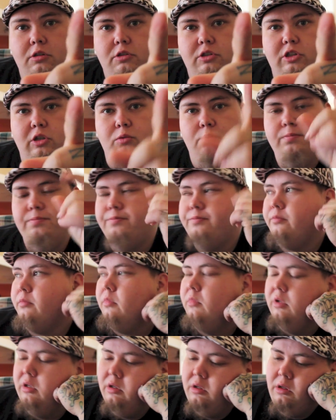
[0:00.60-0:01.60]
So,
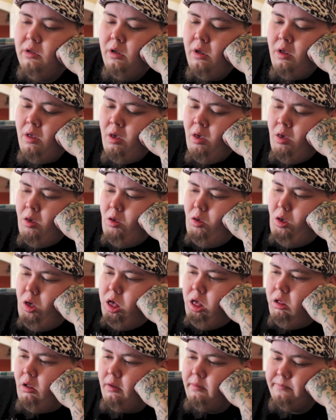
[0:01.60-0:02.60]

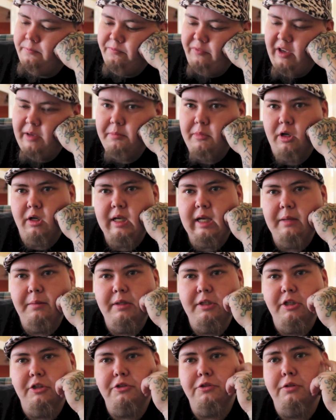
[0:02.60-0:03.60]
vape mail came
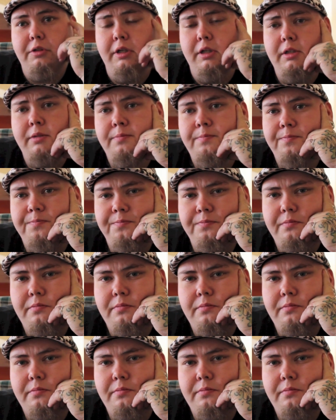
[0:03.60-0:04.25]
in yesterday.